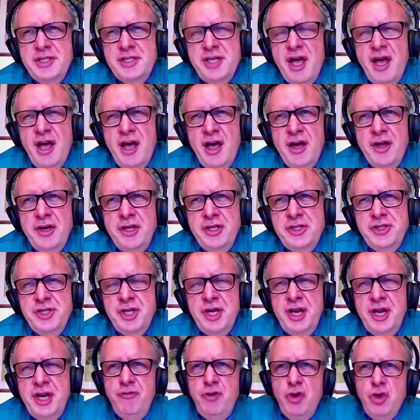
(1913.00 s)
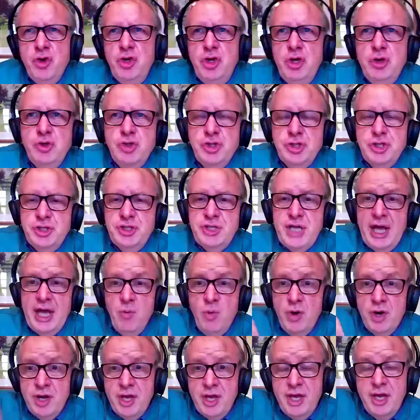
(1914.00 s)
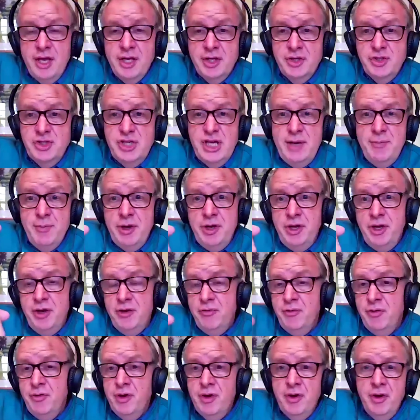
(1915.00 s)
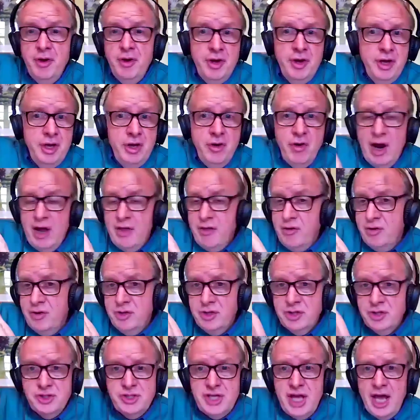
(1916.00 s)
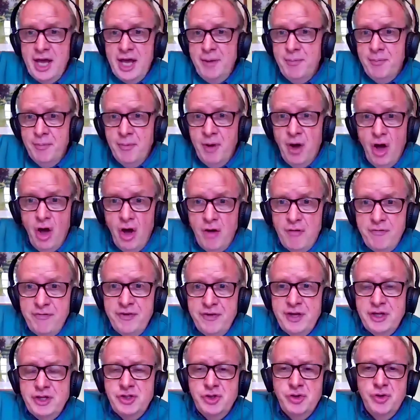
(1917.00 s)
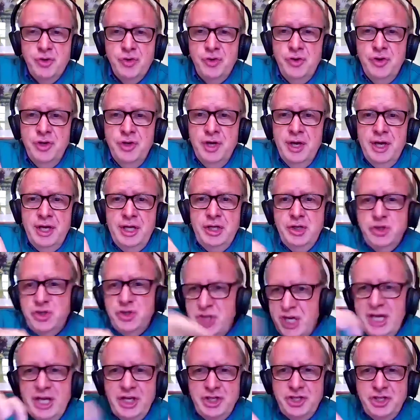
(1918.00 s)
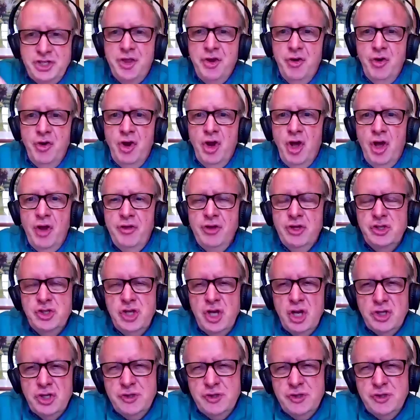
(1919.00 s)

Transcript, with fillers: hard is that if you're used to say working in a team and you you're either in the same office or you see each other a lot. There's lots